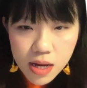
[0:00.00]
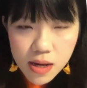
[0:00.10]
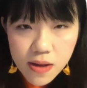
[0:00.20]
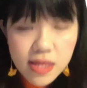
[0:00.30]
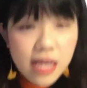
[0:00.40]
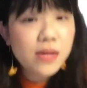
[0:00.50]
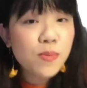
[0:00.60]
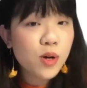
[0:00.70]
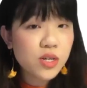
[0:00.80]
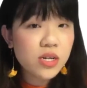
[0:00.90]
There are some
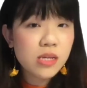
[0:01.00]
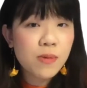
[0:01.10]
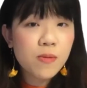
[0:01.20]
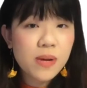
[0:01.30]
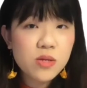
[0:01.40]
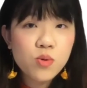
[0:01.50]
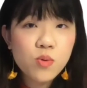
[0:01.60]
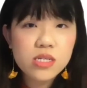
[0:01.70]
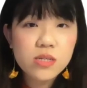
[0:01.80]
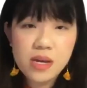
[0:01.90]
questions about Bantu
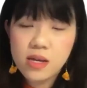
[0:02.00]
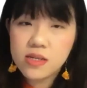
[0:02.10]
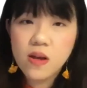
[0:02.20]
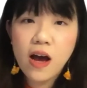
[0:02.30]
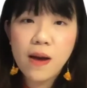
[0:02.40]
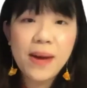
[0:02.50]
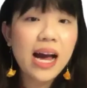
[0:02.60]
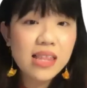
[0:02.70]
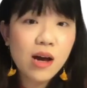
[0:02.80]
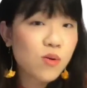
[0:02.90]
Workspace, but
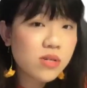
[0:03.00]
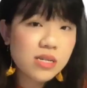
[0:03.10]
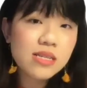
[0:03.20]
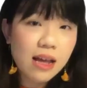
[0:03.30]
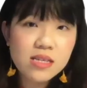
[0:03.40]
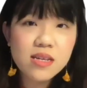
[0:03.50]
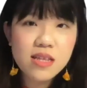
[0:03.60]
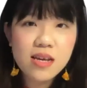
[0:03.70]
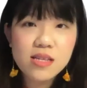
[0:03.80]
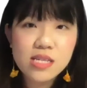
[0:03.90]
I will just answer
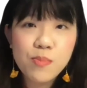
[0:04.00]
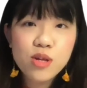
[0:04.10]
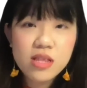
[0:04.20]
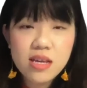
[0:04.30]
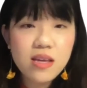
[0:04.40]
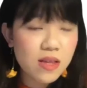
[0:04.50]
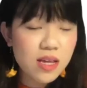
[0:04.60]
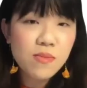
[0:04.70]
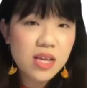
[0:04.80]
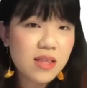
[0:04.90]
that separately
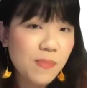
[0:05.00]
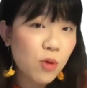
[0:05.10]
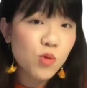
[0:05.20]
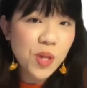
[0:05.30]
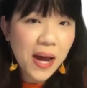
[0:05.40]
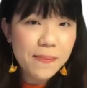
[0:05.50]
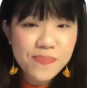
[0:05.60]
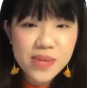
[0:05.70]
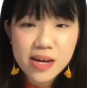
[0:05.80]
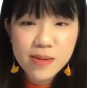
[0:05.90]
in my own time,
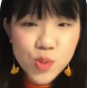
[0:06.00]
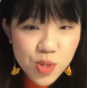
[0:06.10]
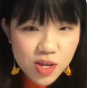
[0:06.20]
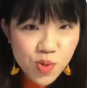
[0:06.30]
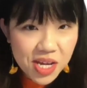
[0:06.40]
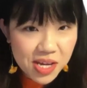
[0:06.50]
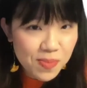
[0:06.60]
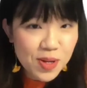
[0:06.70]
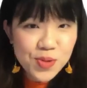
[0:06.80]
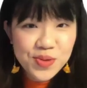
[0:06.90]
so that, you know, I can make
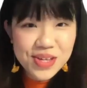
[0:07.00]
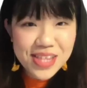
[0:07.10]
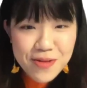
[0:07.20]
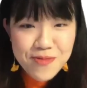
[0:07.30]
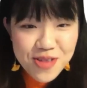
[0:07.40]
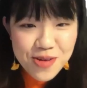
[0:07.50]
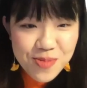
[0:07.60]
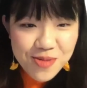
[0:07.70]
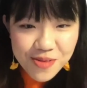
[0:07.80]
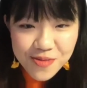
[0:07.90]
use of the time with the
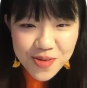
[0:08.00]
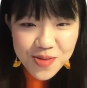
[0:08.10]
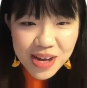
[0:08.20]
both of you.